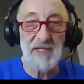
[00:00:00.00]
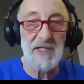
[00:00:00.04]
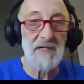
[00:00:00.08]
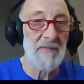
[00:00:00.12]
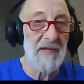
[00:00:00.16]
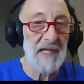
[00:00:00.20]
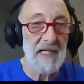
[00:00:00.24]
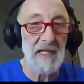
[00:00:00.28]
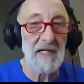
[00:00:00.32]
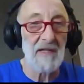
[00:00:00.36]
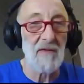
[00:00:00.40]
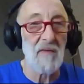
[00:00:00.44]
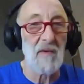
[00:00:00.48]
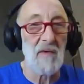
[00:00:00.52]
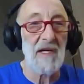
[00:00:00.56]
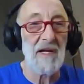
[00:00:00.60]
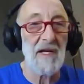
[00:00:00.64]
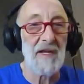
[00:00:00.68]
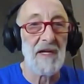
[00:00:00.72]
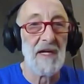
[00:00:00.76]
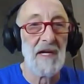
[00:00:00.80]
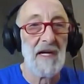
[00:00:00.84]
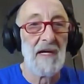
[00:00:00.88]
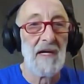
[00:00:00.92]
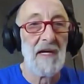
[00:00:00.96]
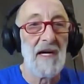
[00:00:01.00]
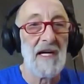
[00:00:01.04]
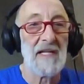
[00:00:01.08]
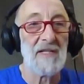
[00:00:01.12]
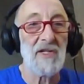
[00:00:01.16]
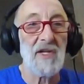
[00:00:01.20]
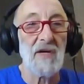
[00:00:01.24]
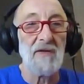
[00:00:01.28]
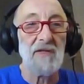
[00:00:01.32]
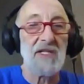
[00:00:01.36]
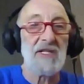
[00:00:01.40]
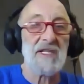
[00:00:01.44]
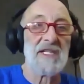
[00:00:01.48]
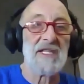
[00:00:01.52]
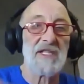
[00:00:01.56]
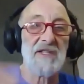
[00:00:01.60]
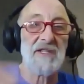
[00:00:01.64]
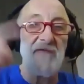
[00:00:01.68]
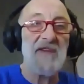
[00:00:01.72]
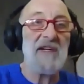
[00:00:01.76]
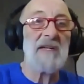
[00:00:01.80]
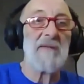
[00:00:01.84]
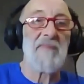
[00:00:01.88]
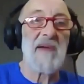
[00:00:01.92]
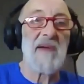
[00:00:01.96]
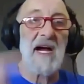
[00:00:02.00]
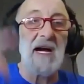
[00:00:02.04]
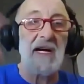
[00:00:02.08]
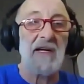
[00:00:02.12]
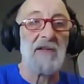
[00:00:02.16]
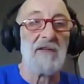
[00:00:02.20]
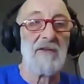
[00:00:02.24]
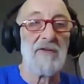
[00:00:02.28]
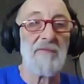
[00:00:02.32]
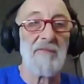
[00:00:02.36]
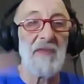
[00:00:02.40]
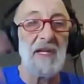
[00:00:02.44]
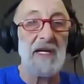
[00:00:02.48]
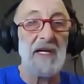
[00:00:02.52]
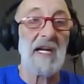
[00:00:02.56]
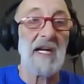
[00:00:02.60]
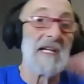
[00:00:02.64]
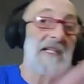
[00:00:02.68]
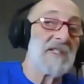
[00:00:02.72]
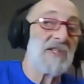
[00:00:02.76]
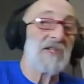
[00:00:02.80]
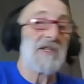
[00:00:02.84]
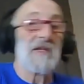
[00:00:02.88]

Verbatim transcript: to begin with. And so it's this feedback loop that gets